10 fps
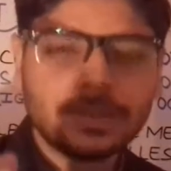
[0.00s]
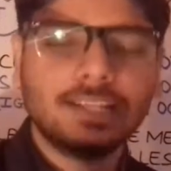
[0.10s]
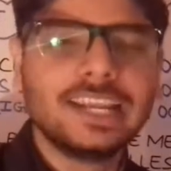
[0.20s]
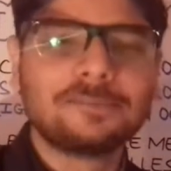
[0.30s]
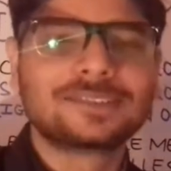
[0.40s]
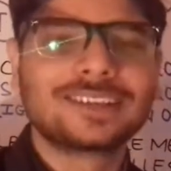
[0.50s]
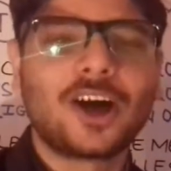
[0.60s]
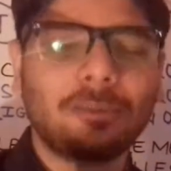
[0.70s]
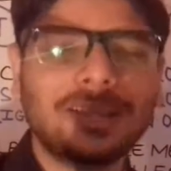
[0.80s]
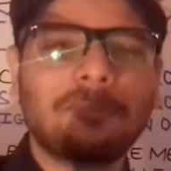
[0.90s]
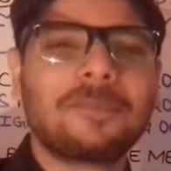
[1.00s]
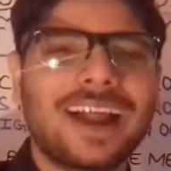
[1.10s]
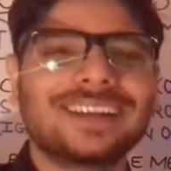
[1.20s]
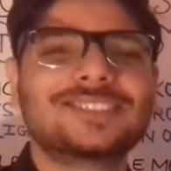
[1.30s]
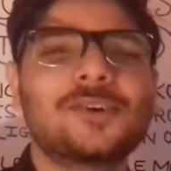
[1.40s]
leaves of the
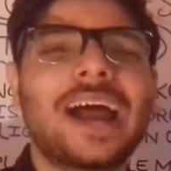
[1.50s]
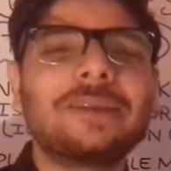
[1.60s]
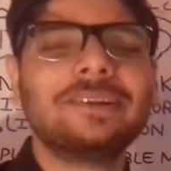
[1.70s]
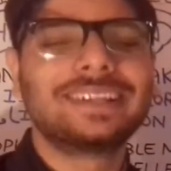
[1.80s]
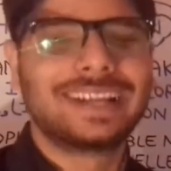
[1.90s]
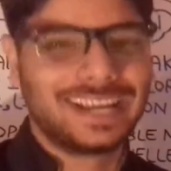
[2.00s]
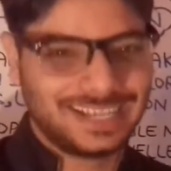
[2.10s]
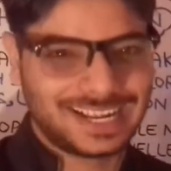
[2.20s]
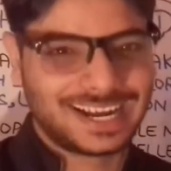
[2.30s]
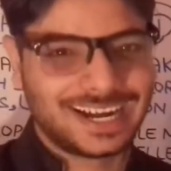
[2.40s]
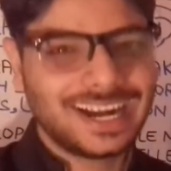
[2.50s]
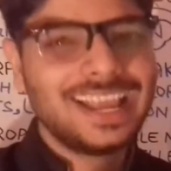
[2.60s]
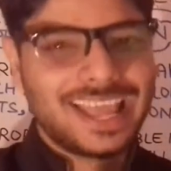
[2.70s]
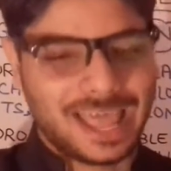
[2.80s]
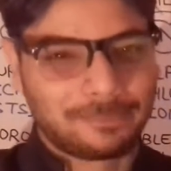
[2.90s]
plants quite a bit green color
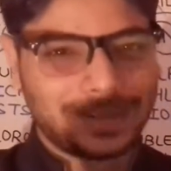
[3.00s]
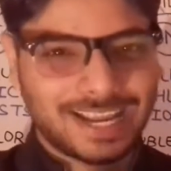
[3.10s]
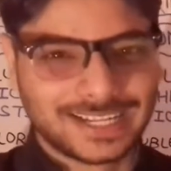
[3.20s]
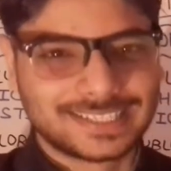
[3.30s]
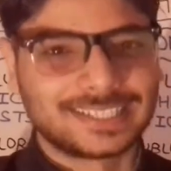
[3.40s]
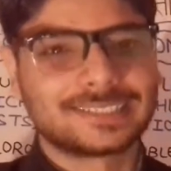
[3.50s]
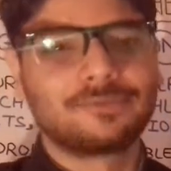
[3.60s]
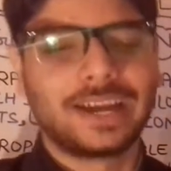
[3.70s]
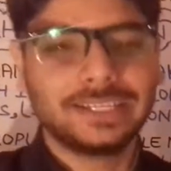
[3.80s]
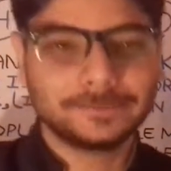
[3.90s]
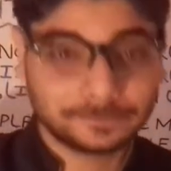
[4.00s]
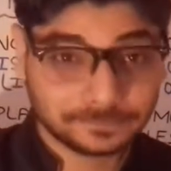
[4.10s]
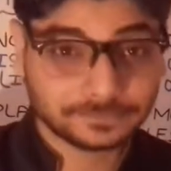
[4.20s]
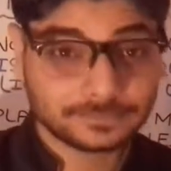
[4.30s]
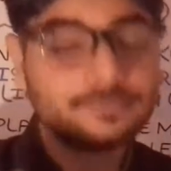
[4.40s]
appearances. Fine.
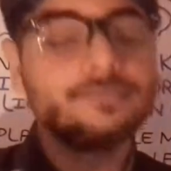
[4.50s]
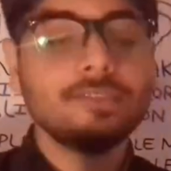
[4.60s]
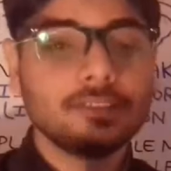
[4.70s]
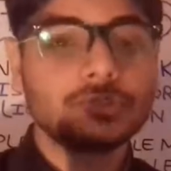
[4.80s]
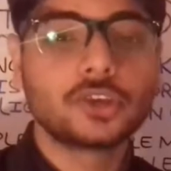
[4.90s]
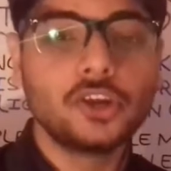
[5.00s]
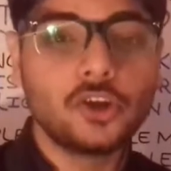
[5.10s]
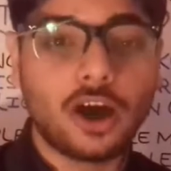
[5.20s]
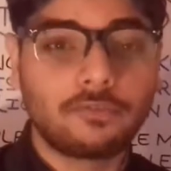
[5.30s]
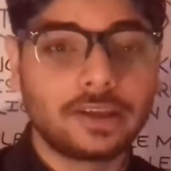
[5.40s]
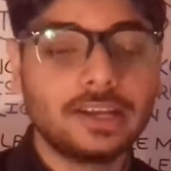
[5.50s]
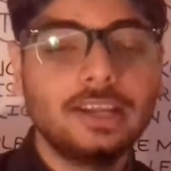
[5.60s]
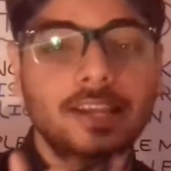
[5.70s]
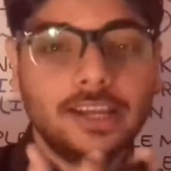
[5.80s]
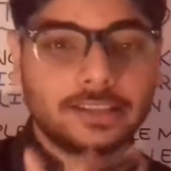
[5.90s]
So you know often
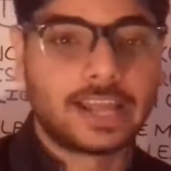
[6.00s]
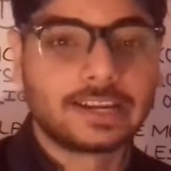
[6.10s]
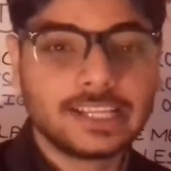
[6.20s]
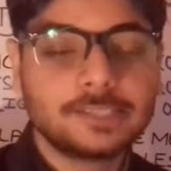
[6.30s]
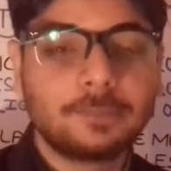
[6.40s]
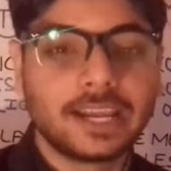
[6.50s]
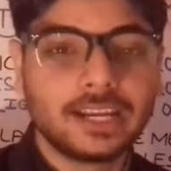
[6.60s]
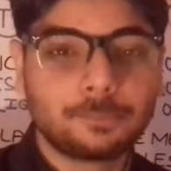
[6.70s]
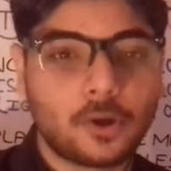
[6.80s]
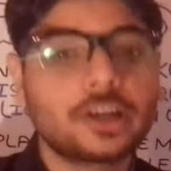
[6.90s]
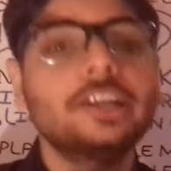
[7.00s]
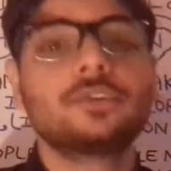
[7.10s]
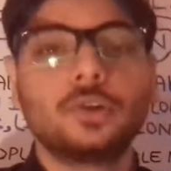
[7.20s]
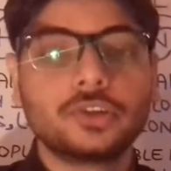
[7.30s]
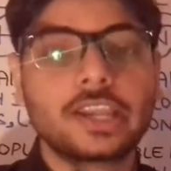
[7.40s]
that these play an important
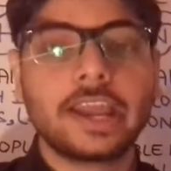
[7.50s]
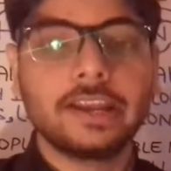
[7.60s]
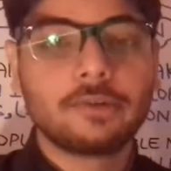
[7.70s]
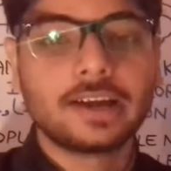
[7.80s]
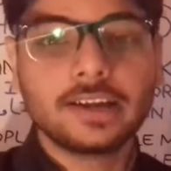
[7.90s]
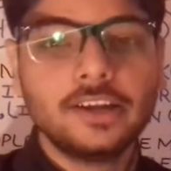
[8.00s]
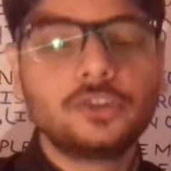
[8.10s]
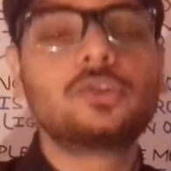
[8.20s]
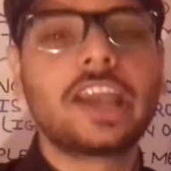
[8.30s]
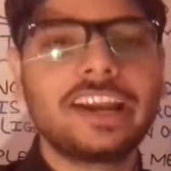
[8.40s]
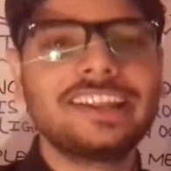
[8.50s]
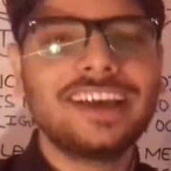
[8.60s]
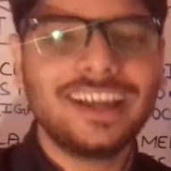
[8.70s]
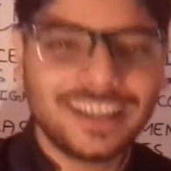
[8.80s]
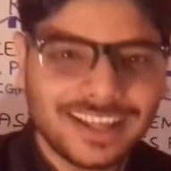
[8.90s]
role to carry what? To carry
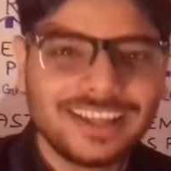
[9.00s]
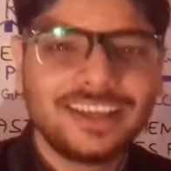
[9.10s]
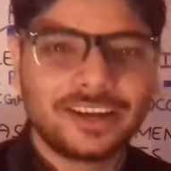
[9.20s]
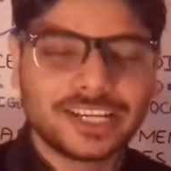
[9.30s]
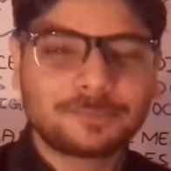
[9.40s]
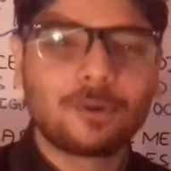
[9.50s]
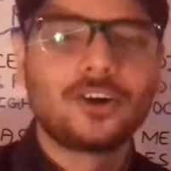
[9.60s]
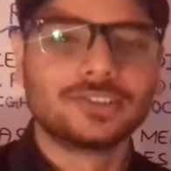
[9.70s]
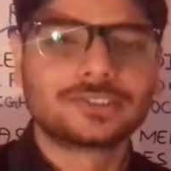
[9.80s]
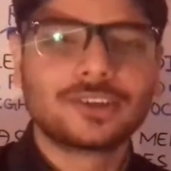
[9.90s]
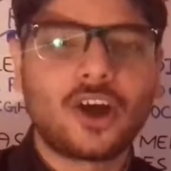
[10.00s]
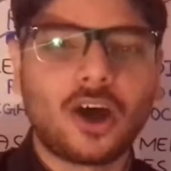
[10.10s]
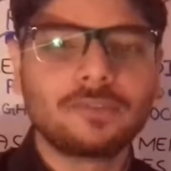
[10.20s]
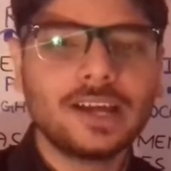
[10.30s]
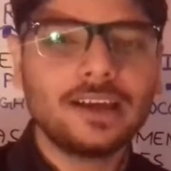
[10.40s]
the response
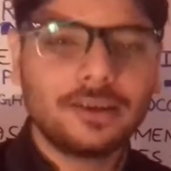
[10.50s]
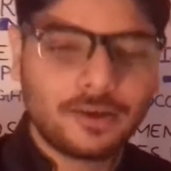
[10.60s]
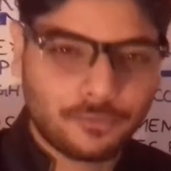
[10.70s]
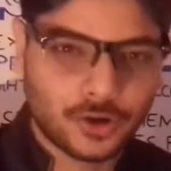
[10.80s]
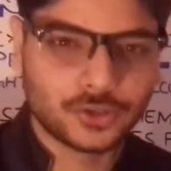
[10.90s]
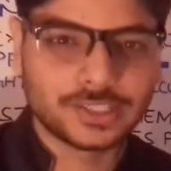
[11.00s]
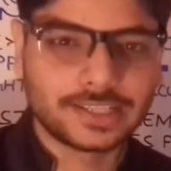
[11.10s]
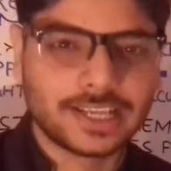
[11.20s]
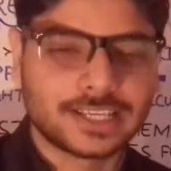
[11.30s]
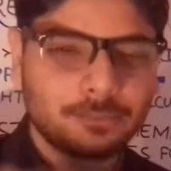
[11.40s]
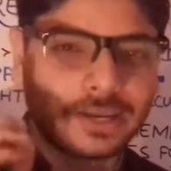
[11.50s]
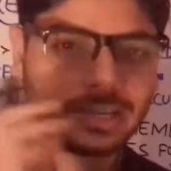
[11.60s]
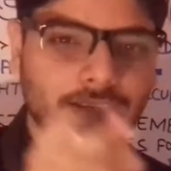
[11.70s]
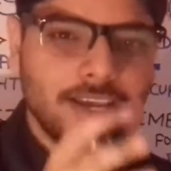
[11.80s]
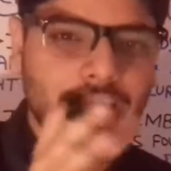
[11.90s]
of the photosynthesis. I
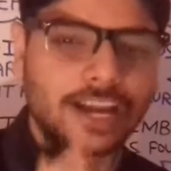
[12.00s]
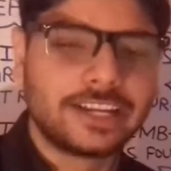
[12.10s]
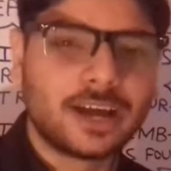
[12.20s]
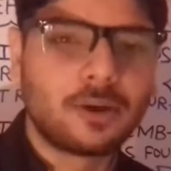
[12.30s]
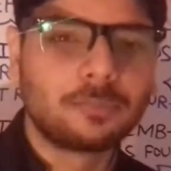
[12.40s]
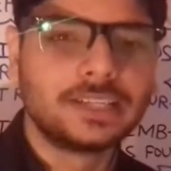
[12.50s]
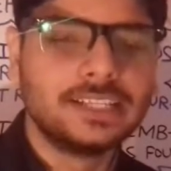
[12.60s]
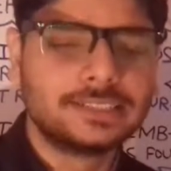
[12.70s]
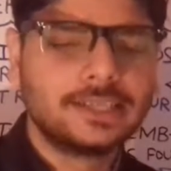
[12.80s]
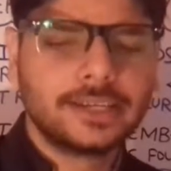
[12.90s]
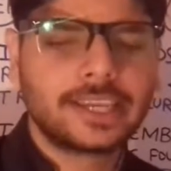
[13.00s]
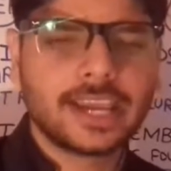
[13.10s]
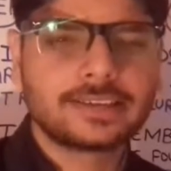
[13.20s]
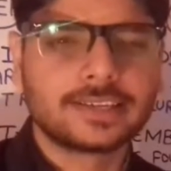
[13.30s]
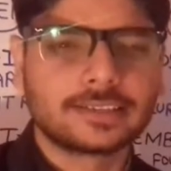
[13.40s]
mean, in terms of these
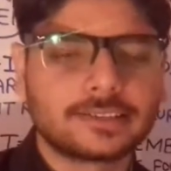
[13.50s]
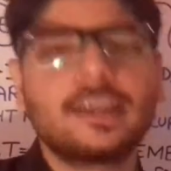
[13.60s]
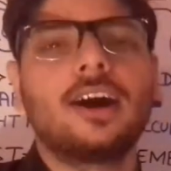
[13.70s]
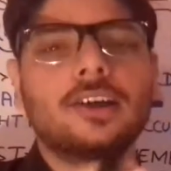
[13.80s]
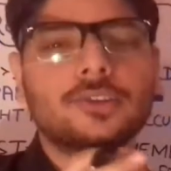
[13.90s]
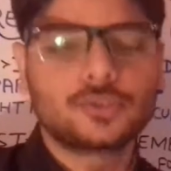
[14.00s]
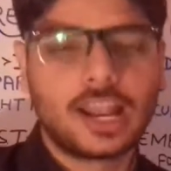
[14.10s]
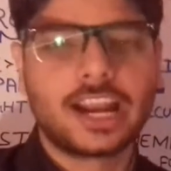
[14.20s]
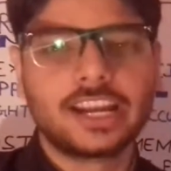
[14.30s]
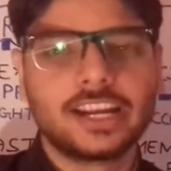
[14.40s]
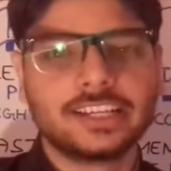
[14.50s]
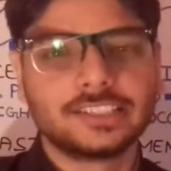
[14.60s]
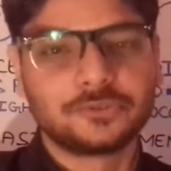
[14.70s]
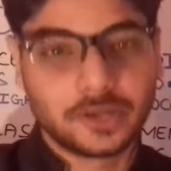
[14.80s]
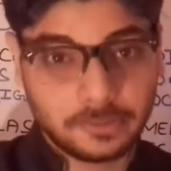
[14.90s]
cases, the solar energy
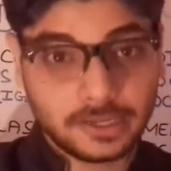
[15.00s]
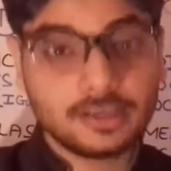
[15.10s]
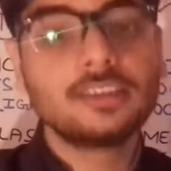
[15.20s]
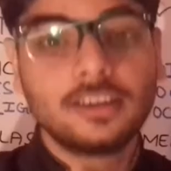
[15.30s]
will be